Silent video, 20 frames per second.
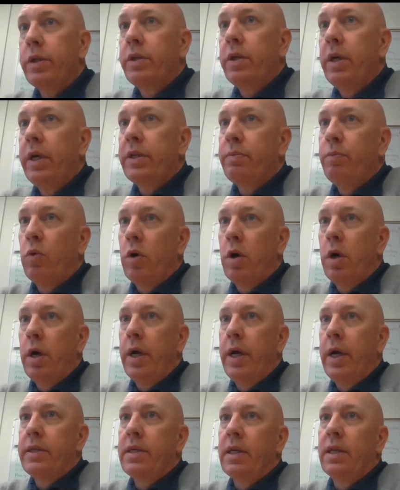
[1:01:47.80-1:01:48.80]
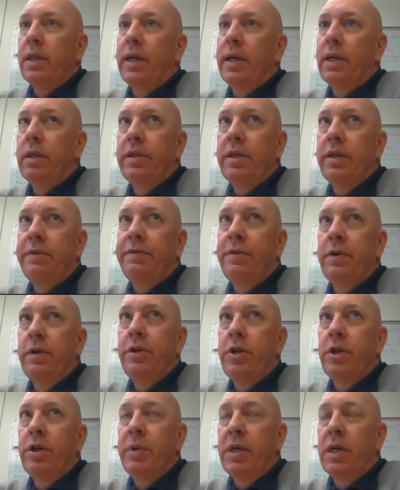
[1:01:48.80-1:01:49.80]
it's a little
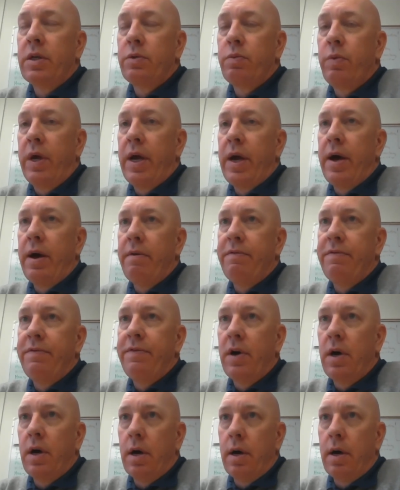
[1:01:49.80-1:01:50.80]
different just because we have